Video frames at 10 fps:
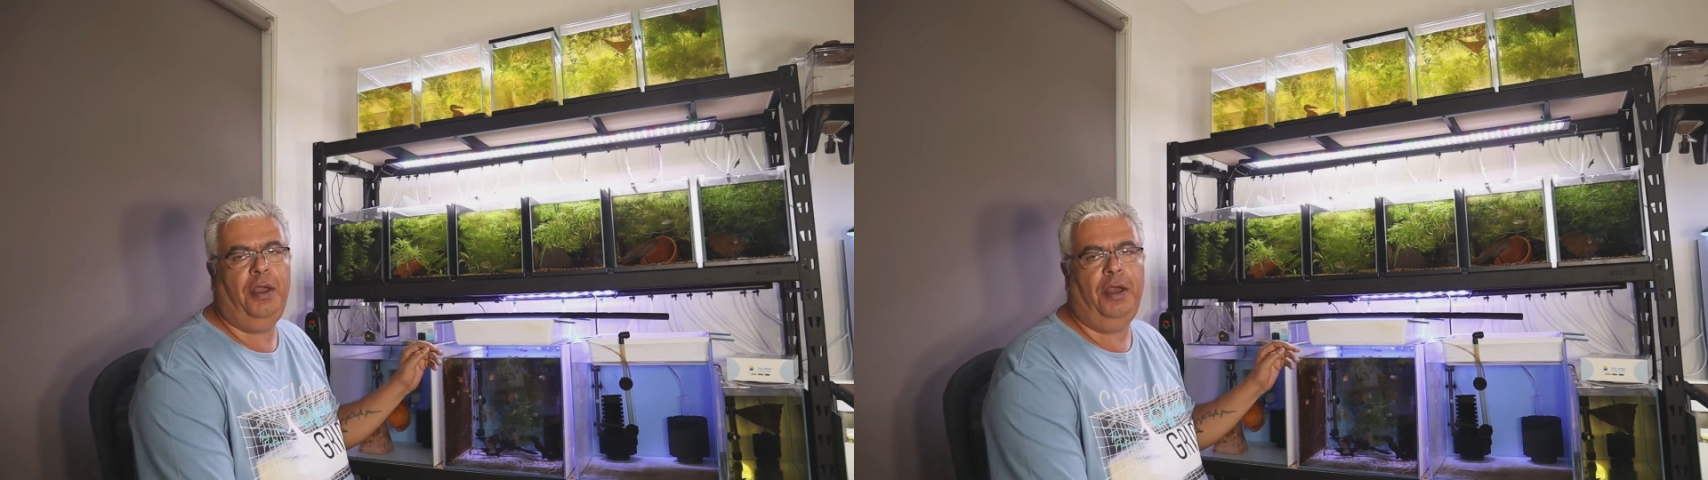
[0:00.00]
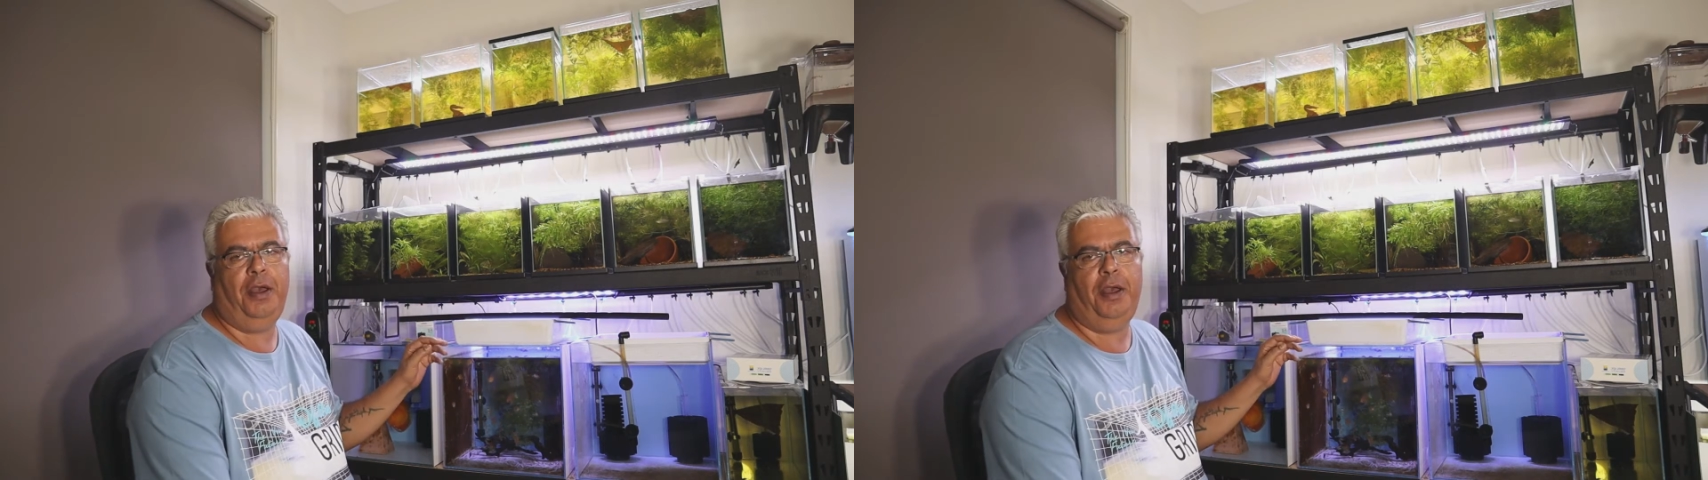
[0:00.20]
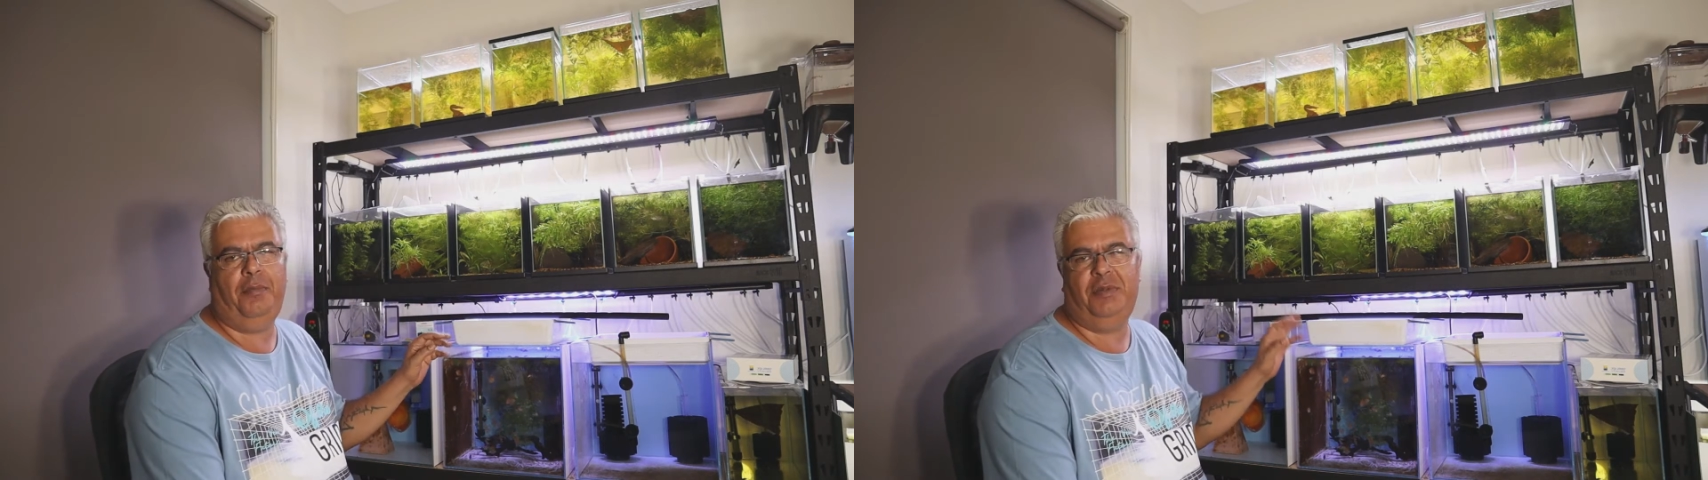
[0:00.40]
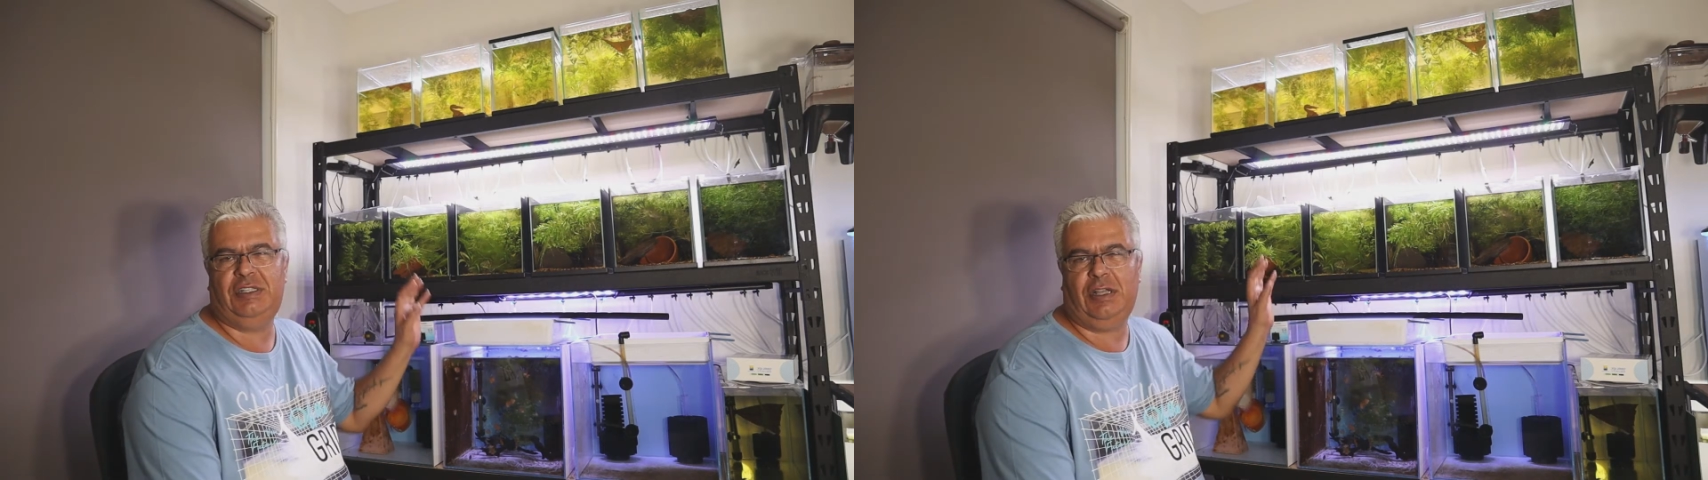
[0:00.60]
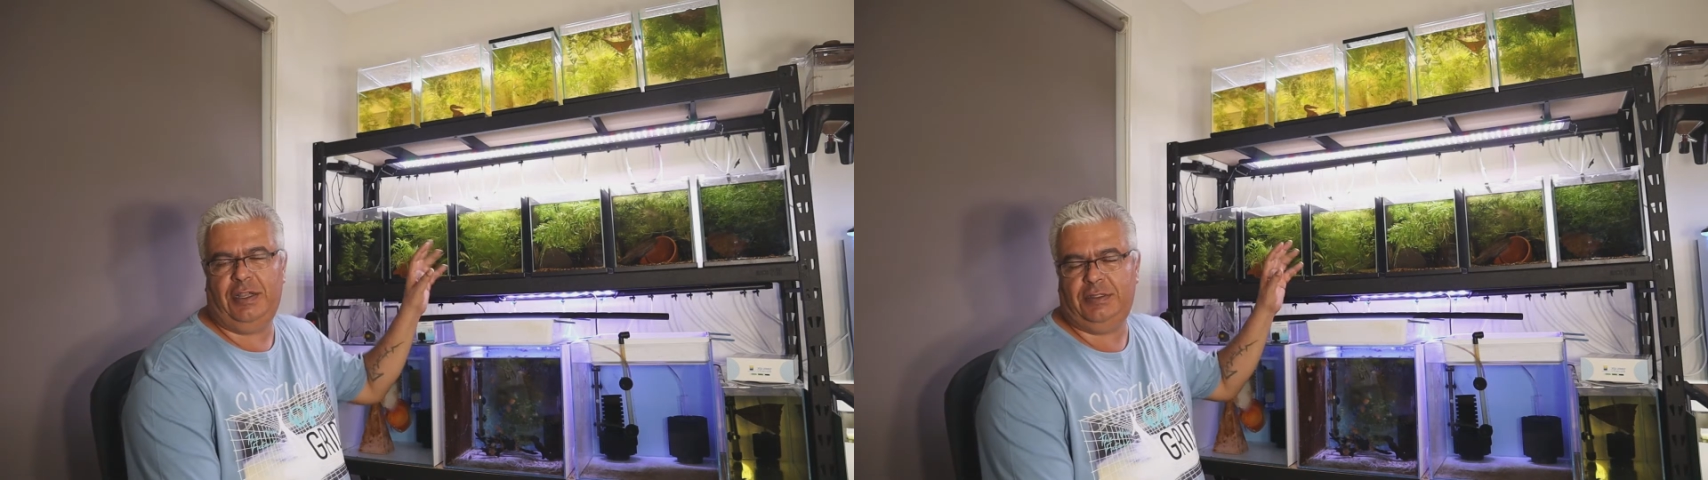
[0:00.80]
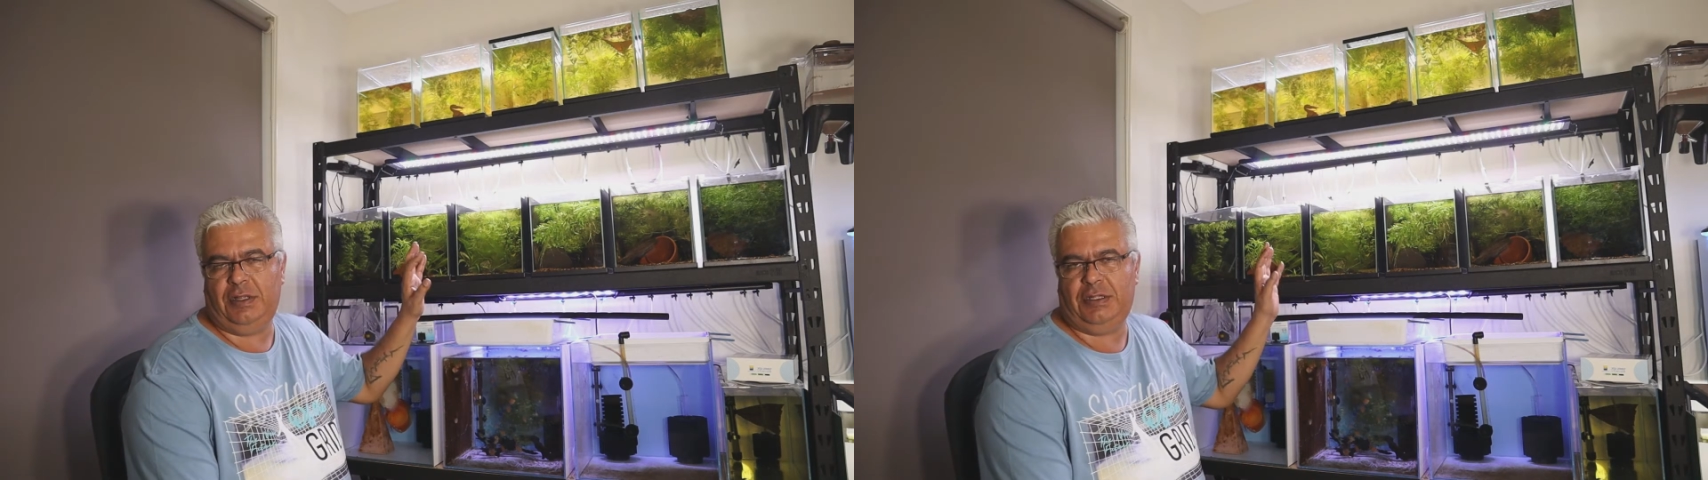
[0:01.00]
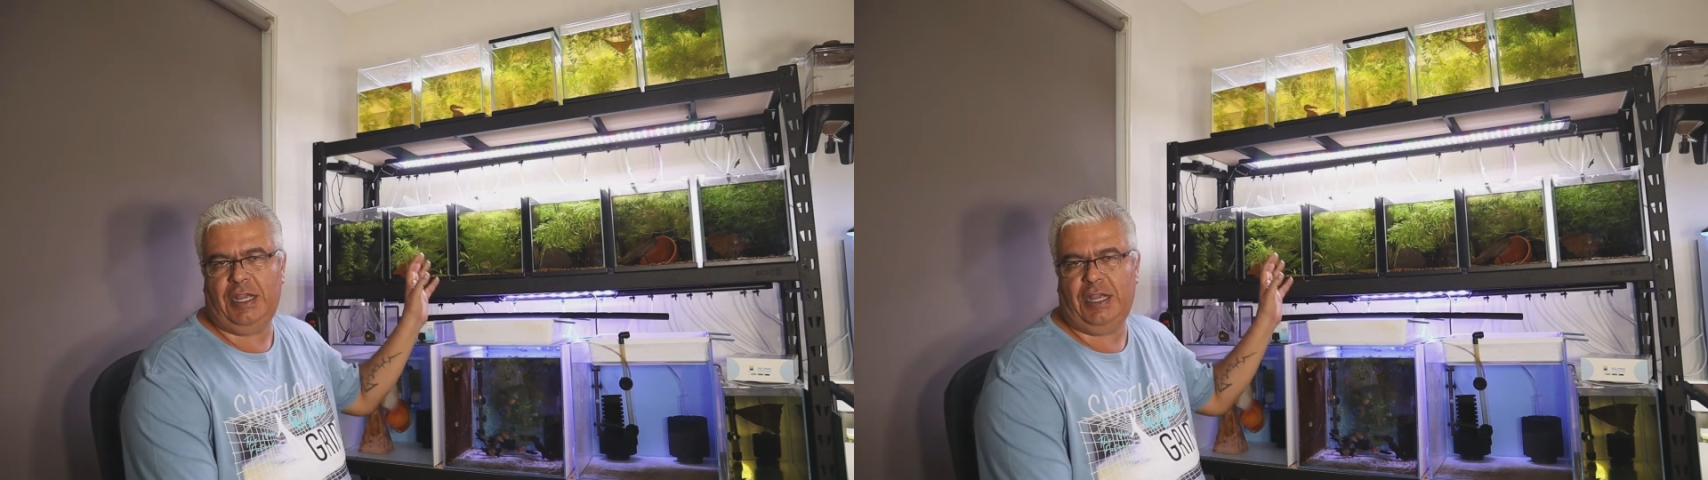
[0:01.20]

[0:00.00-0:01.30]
the size of the